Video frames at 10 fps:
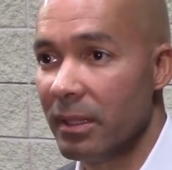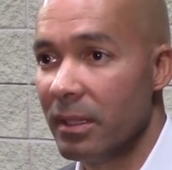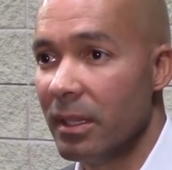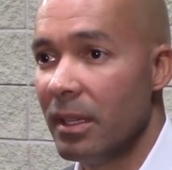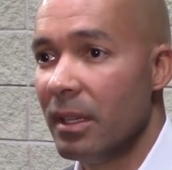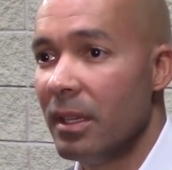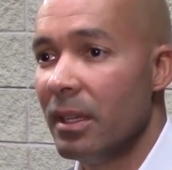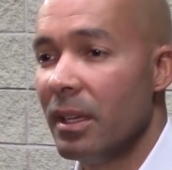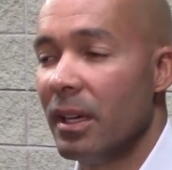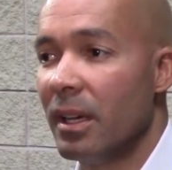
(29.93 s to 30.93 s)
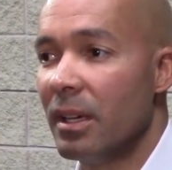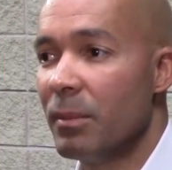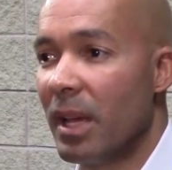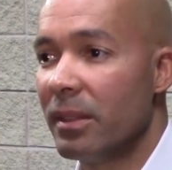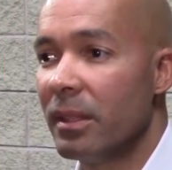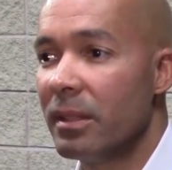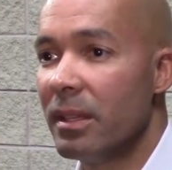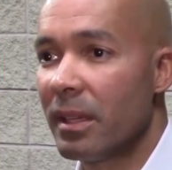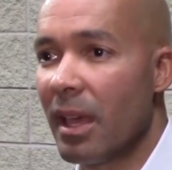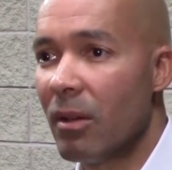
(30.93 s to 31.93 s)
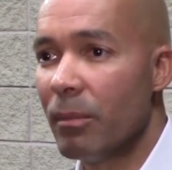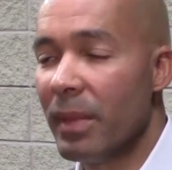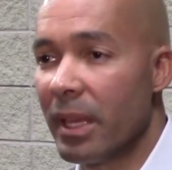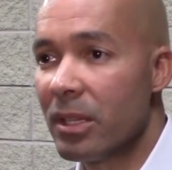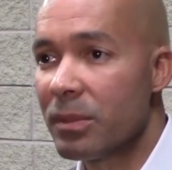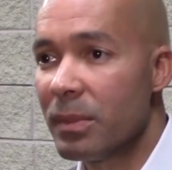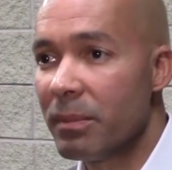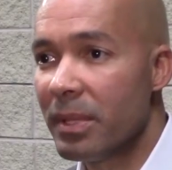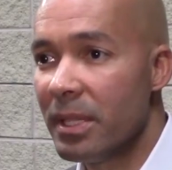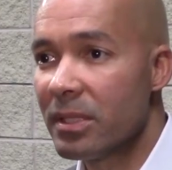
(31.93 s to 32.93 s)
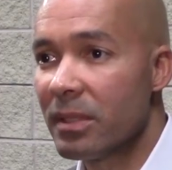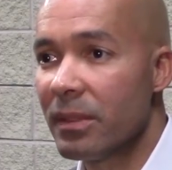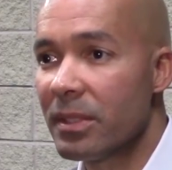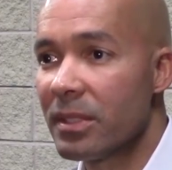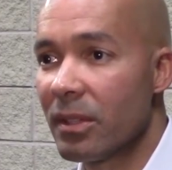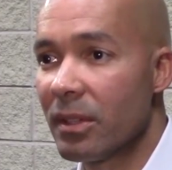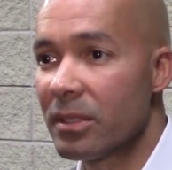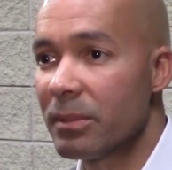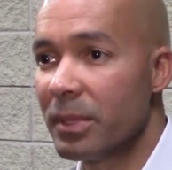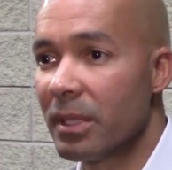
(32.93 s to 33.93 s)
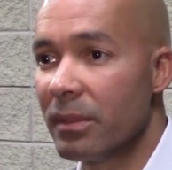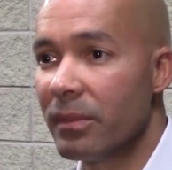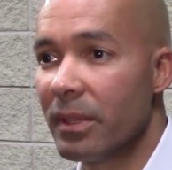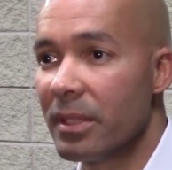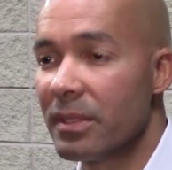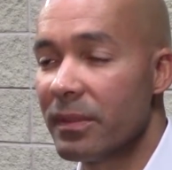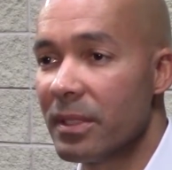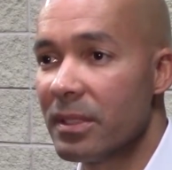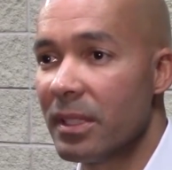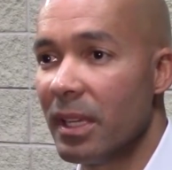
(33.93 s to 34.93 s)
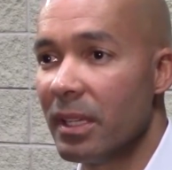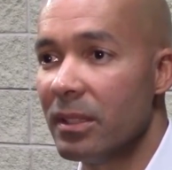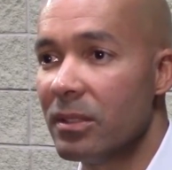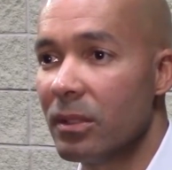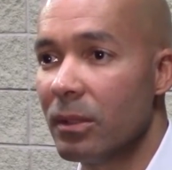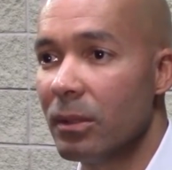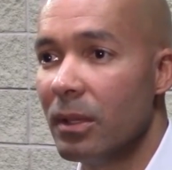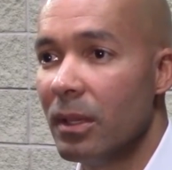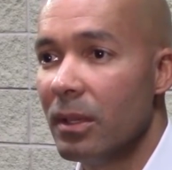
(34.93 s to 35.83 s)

Mm -hmm um, I think the account management piece of this has also become very sophisticated. So,